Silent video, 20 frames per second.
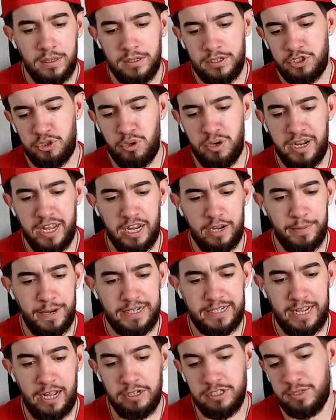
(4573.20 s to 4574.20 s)
Short kick by
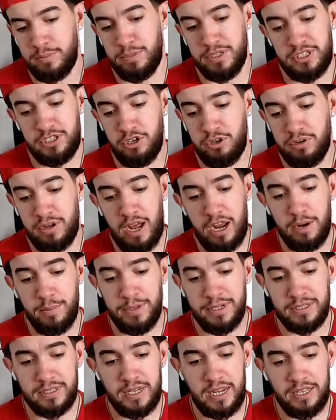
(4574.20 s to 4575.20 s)
Townsend, but still got him
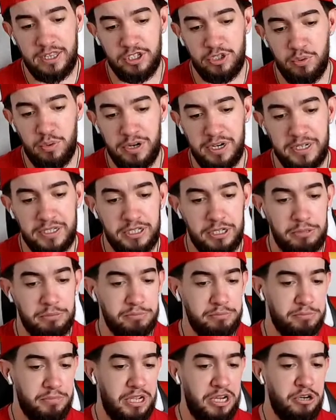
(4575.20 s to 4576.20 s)
inside the 20, so
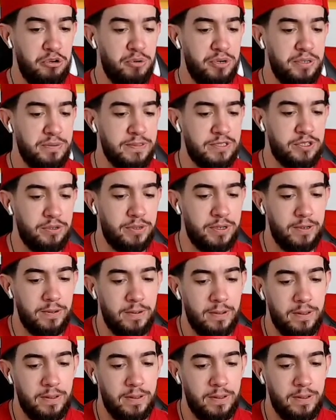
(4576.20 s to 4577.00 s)
he knew what he was doing.